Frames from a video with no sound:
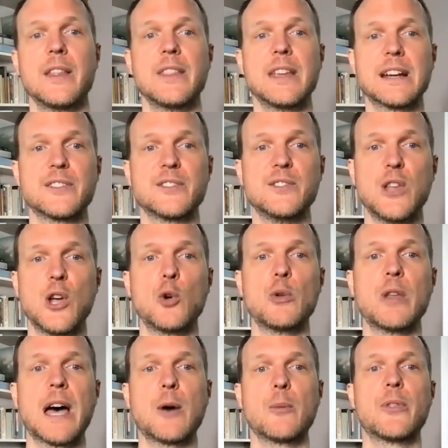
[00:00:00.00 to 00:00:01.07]
there is no
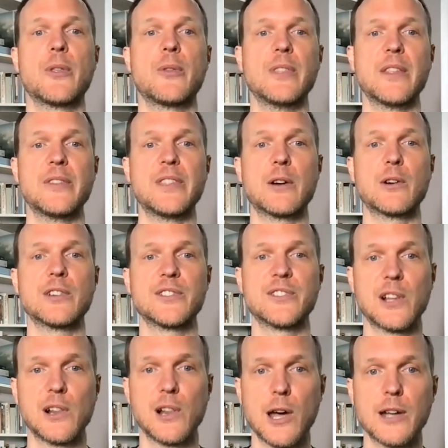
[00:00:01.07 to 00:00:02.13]
doubt that there is
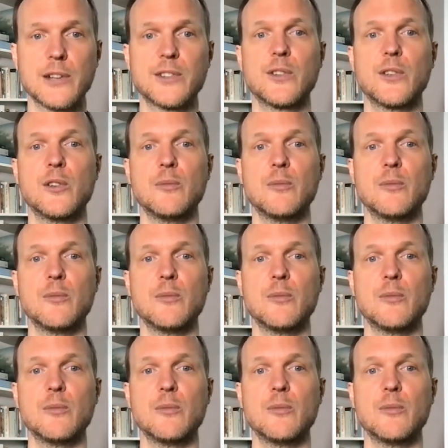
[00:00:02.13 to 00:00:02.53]
a lot